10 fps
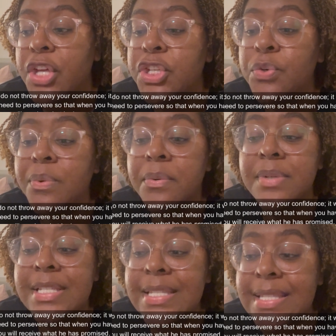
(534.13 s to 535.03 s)
you will
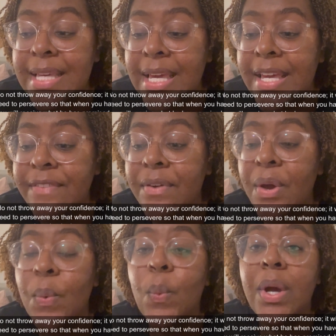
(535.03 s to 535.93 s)
receive
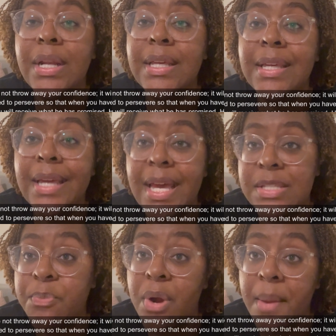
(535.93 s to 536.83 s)
what He
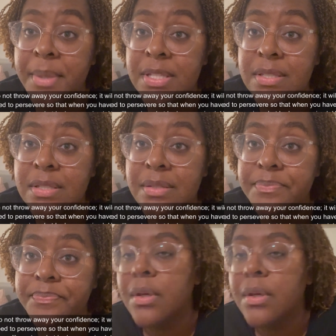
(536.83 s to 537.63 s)
has promised.